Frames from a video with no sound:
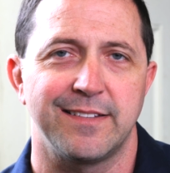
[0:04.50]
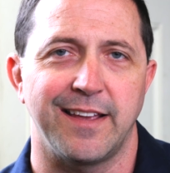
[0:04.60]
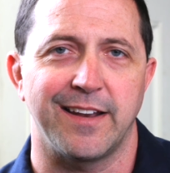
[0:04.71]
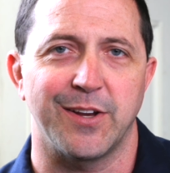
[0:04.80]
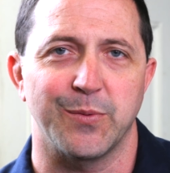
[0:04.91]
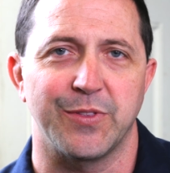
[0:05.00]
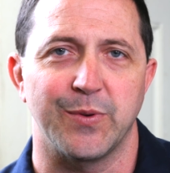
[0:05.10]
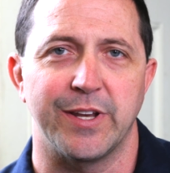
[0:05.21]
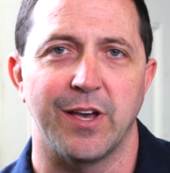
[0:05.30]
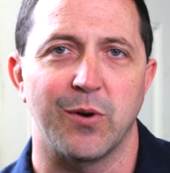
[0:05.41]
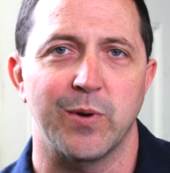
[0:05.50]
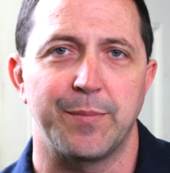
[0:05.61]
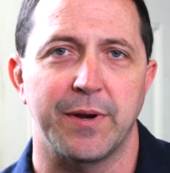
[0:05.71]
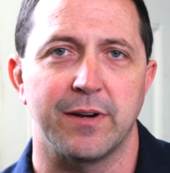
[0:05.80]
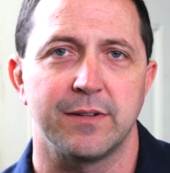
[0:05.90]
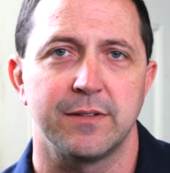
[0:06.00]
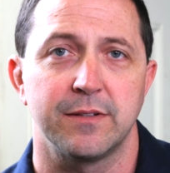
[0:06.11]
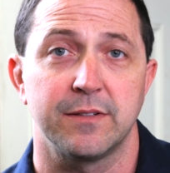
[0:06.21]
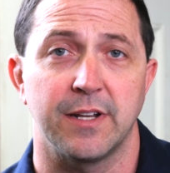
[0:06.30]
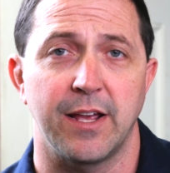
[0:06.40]
Dan here with 3D Auto Repair.
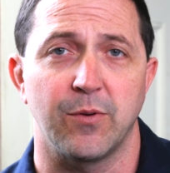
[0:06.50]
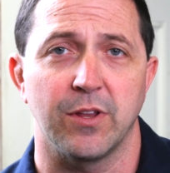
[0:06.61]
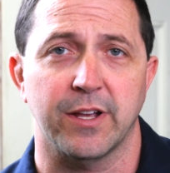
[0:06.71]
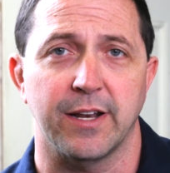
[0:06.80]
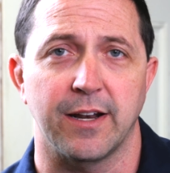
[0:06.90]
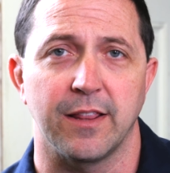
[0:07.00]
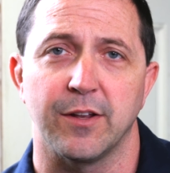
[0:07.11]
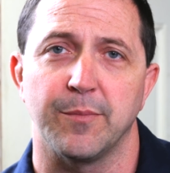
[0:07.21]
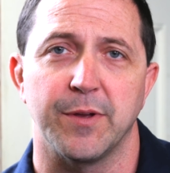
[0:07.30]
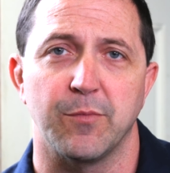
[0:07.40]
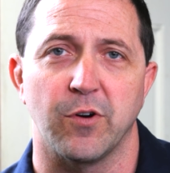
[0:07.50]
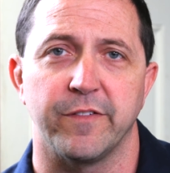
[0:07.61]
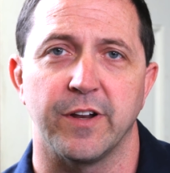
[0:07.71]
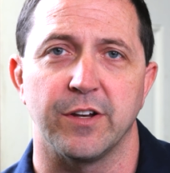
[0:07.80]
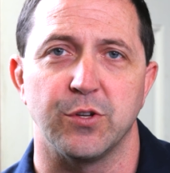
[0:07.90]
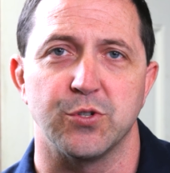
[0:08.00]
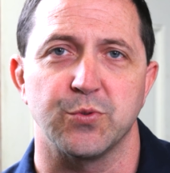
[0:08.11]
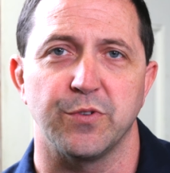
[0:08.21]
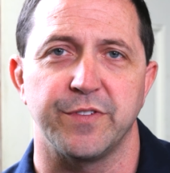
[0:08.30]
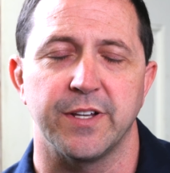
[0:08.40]
Today we're looking at a little bit more of an
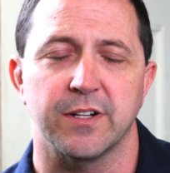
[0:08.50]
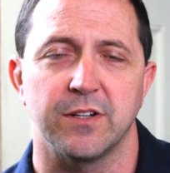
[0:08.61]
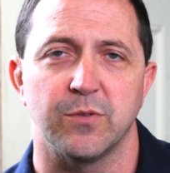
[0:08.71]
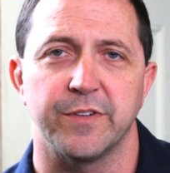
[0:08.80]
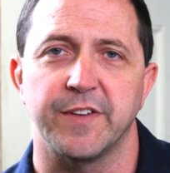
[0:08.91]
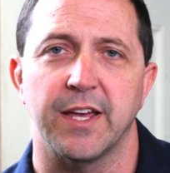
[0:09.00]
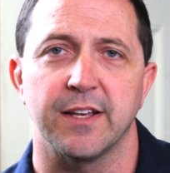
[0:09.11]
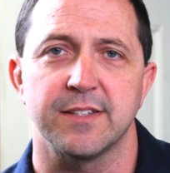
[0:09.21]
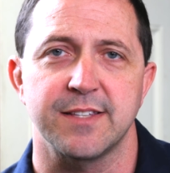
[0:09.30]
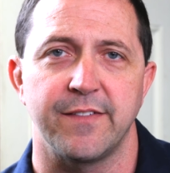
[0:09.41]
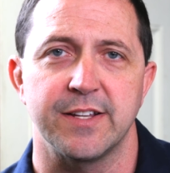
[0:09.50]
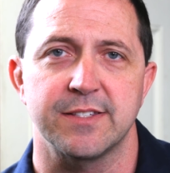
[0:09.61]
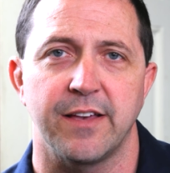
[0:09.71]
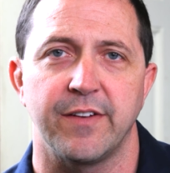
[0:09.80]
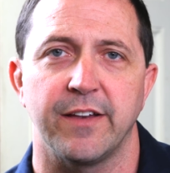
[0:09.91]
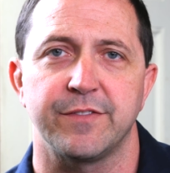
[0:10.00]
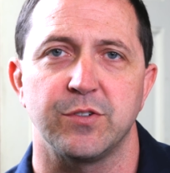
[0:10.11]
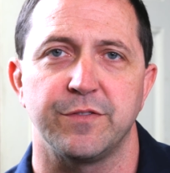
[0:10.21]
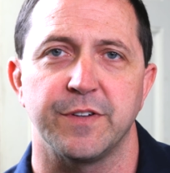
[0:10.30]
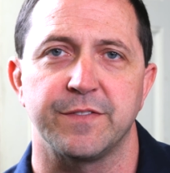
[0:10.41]
unusual vehicle. We've got a 77
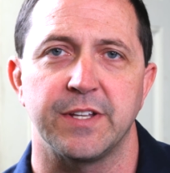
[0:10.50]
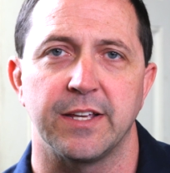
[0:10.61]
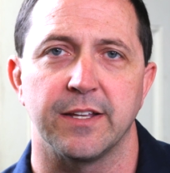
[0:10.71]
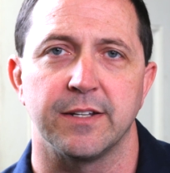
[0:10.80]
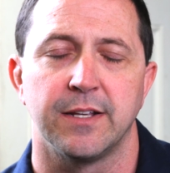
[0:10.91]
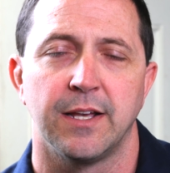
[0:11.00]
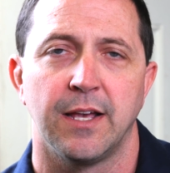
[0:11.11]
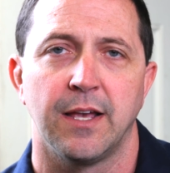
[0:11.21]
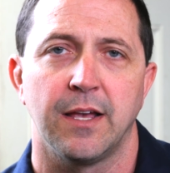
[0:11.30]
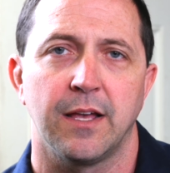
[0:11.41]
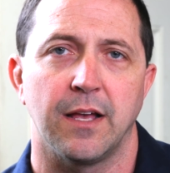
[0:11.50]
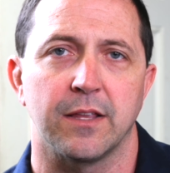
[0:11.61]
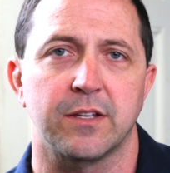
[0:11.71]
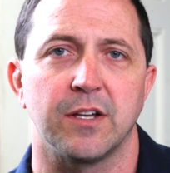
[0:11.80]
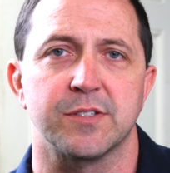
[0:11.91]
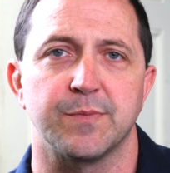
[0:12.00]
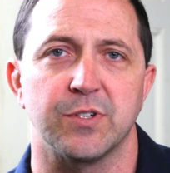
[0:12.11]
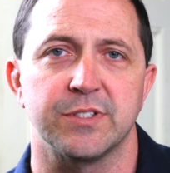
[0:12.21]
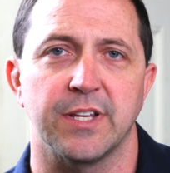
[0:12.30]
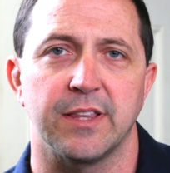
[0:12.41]
F250 in. The
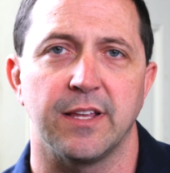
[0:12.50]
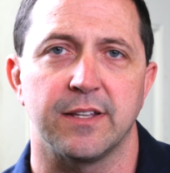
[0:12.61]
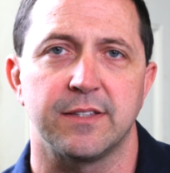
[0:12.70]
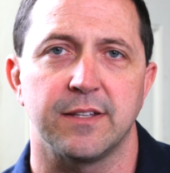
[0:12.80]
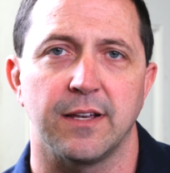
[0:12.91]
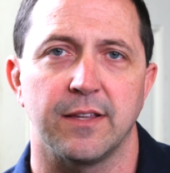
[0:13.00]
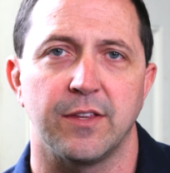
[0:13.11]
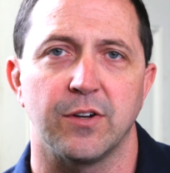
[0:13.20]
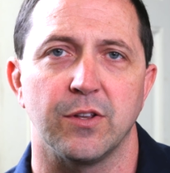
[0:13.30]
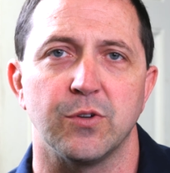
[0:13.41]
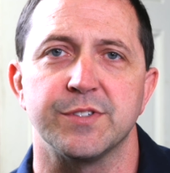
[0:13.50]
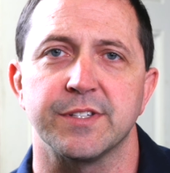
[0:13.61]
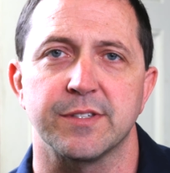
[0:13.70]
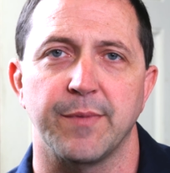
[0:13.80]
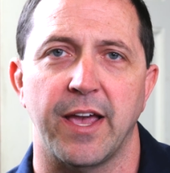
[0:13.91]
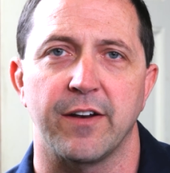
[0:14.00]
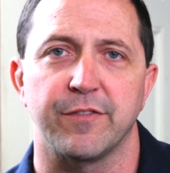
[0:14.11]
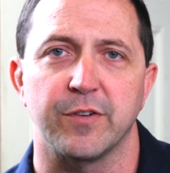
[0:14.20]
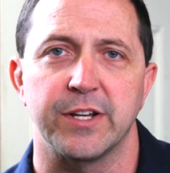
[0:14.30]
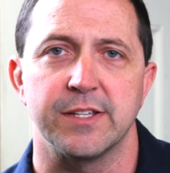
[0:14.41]
customer said that they're losing some
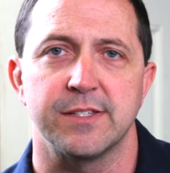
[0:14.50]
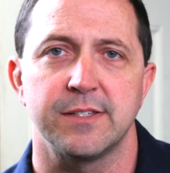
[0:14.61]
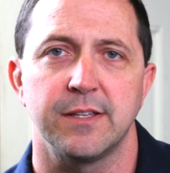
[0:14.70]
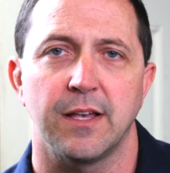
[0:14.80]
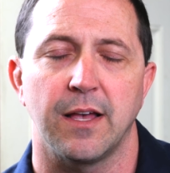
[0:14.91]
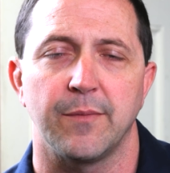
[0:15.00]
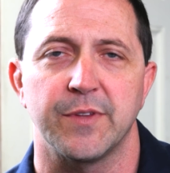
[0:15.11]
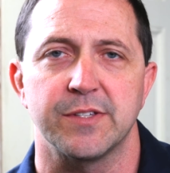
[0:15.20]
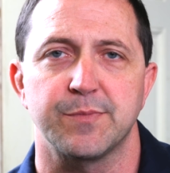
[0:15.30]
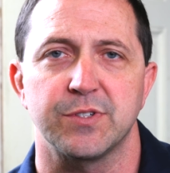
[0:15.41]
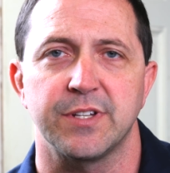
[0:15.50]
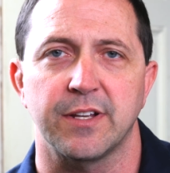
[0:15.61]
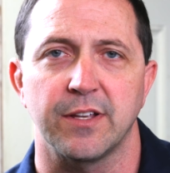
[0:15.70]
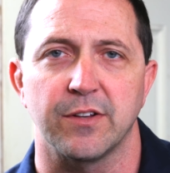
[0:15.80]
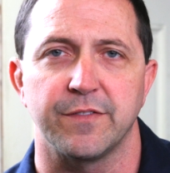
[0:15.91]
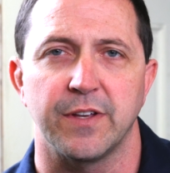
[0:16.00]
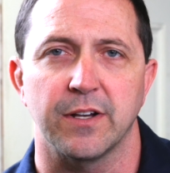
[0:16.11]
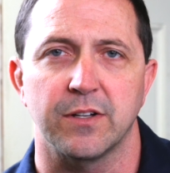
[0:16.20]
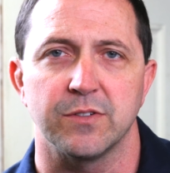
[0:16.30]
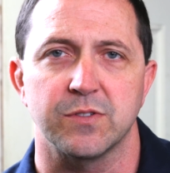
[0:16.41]
antifreeze. These particular
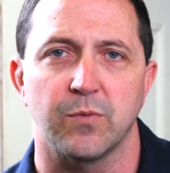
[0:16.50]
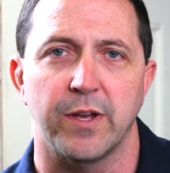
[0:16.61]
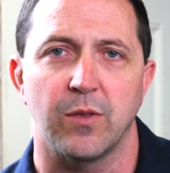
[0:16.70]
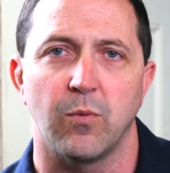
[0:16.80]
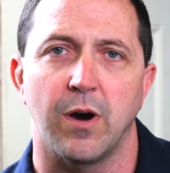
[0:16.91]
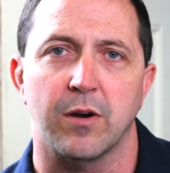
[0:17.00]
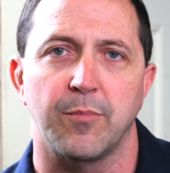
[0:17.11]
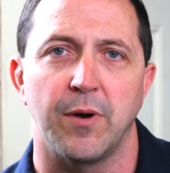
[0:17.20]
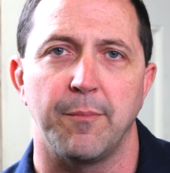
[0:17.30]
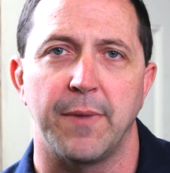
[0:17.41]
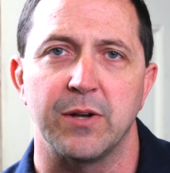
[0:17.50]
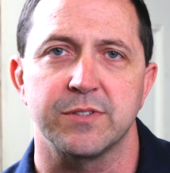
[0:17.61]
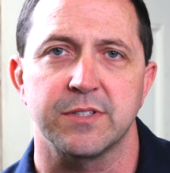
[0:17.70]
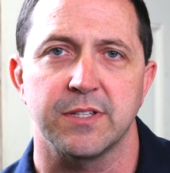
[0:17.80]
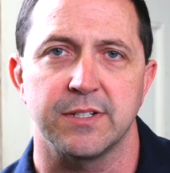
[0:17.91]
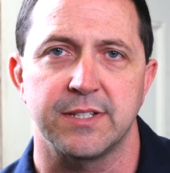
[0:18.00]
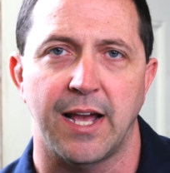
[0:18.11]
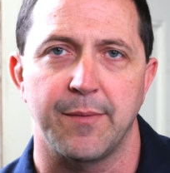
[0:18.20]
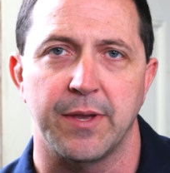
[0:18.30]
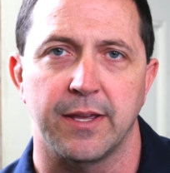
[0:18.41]
vehicles, the way the water pump mounts to the
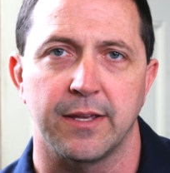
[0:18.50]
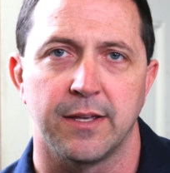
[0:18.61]
timing